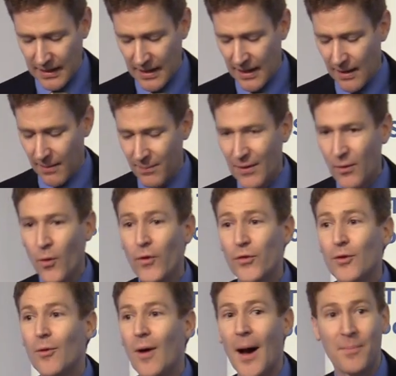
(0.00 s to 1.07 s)
but
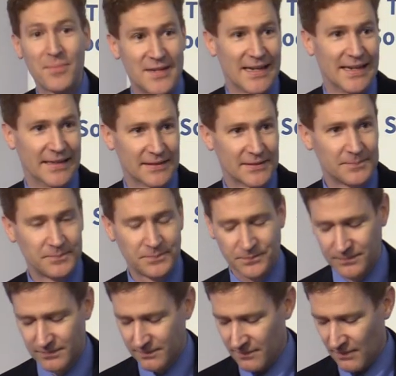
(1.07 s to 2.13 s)
also update it.
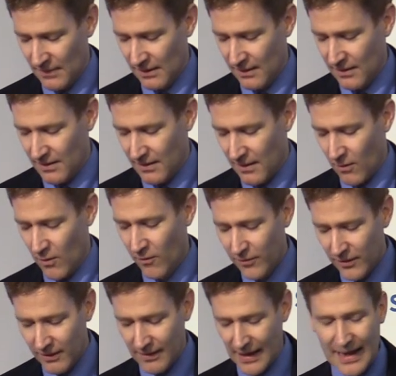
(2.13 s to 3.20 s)

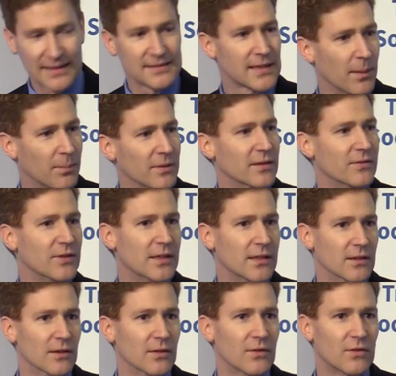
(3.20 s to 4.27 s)
Over the last couple of
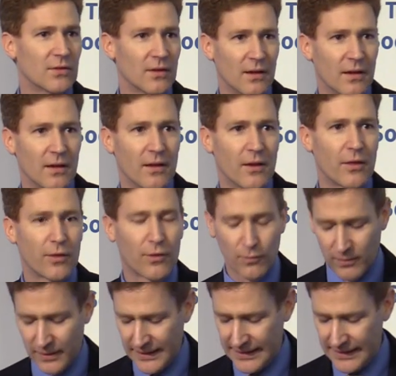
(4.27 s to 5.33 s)
years,
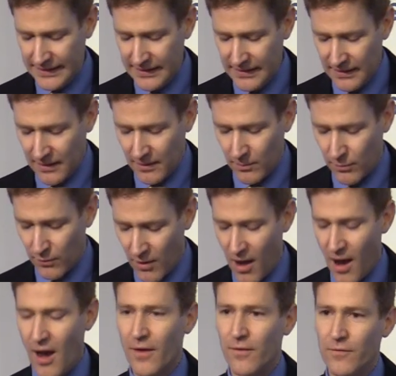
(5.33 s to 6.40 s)
three
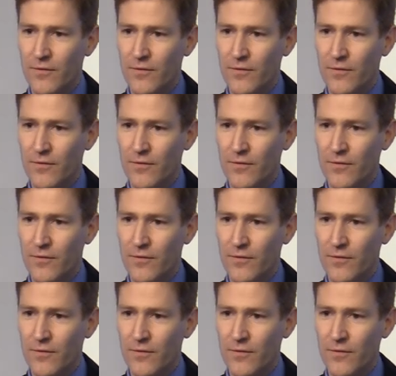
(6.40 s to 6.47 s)
broad